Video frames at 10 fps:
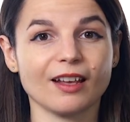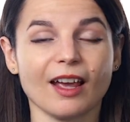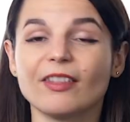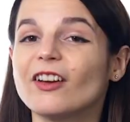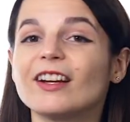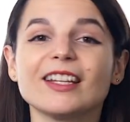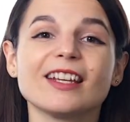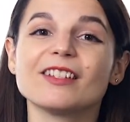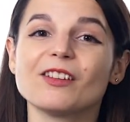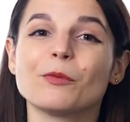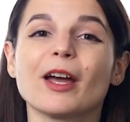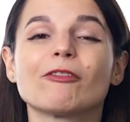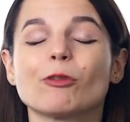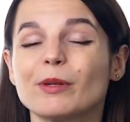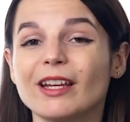and they're an easy way
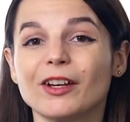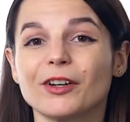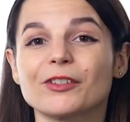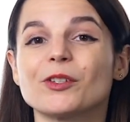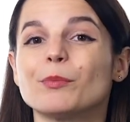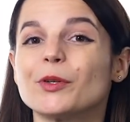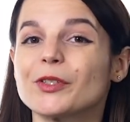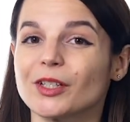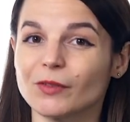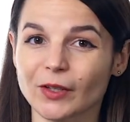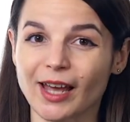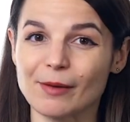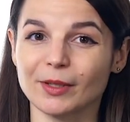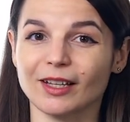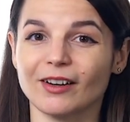for beginners to boost their
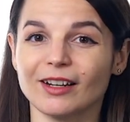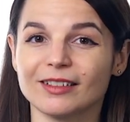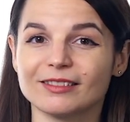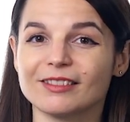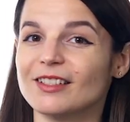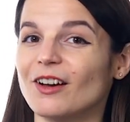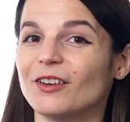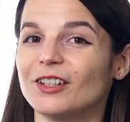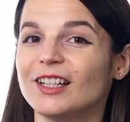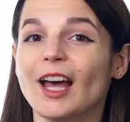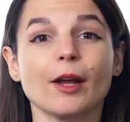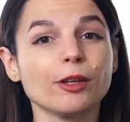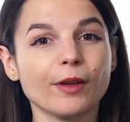vocabulary. So, how do you